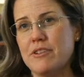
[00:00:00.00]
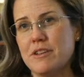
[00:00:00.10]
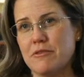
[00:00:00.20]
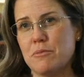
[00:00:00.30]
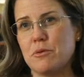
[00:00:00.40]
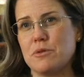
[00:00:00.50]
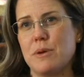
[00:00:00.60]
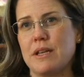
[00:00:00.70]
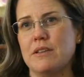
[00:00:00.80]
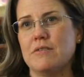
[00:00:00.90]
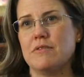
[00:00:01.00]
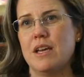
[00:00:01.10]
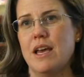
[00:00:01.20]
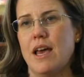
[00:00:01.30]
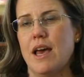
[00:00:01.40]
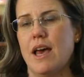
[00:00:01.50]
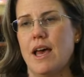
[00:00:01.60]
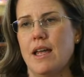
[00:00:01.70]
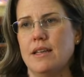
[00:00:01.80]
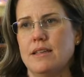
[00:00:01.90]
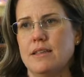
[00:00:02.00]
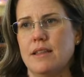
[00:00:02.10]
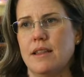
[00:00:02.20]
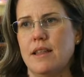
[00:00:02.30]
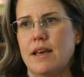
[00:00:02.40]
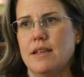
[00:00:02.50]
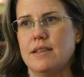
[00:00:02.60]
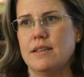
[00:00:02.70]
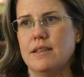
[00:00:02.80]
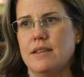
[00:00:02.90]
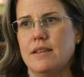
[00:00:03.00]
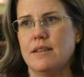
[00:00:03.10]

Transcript: a different perspective and that